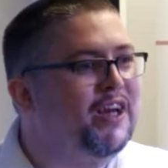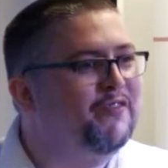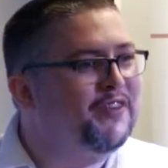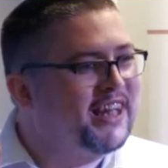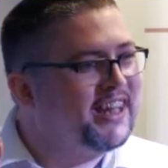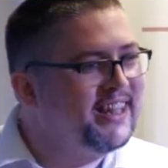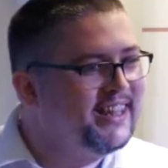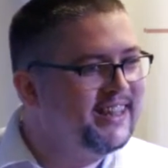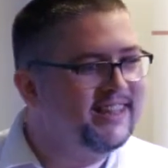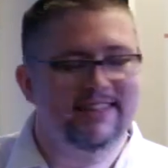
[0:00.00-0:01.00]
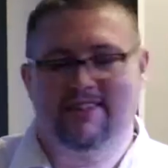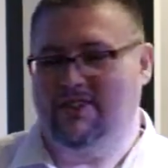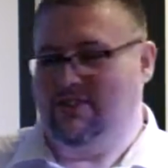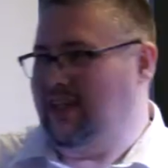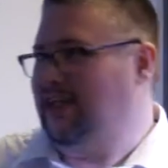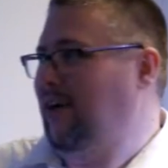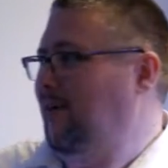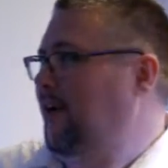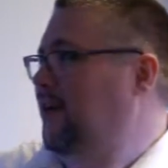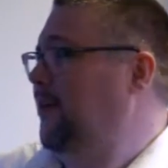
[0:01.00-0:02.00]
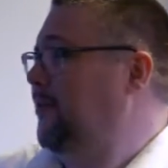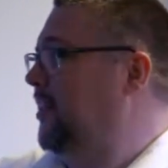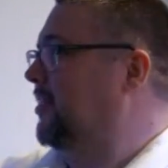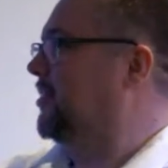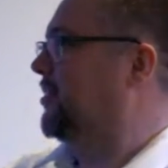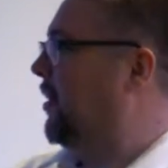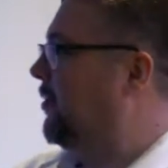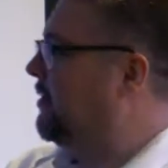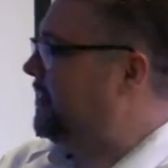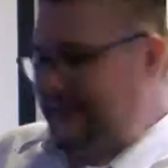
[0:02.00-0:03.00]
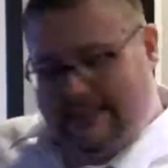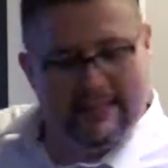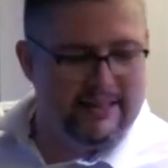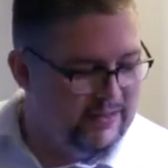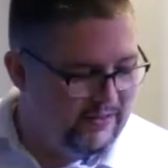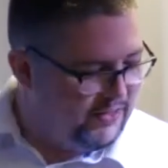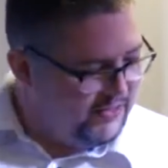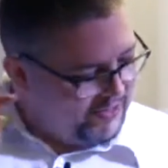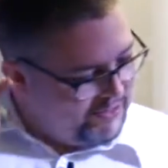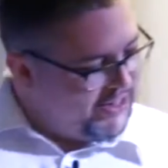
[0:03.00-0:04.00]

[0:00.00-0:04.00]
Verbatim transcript: fiddly. It's because that's how hard code is. So there is